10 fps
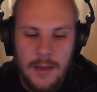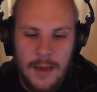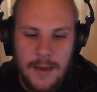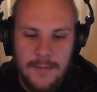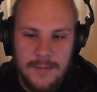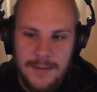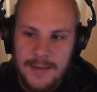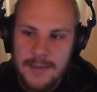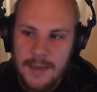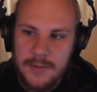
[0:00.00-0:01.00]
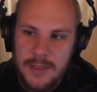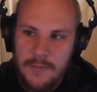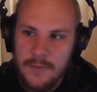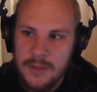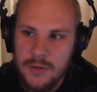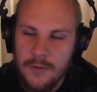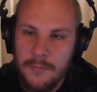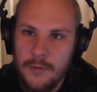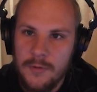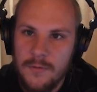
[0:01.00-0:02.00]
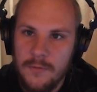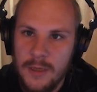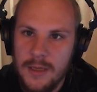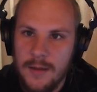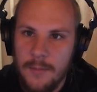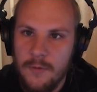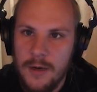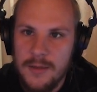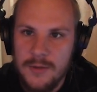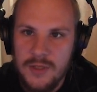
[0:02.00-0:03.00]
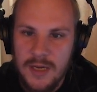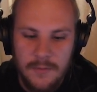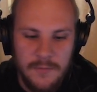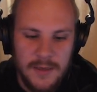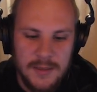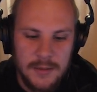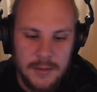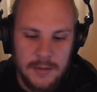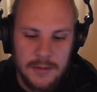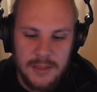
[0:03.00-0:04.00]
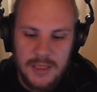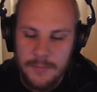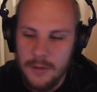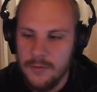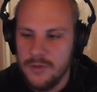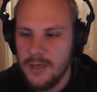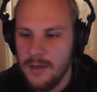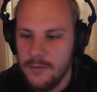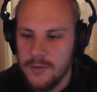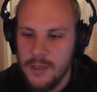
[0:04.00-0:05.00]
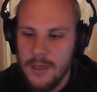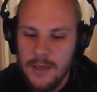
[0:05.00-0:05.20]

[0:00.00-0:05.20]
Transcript: And that time save is so important for me that I'm willing to sacrifice the CPU cycles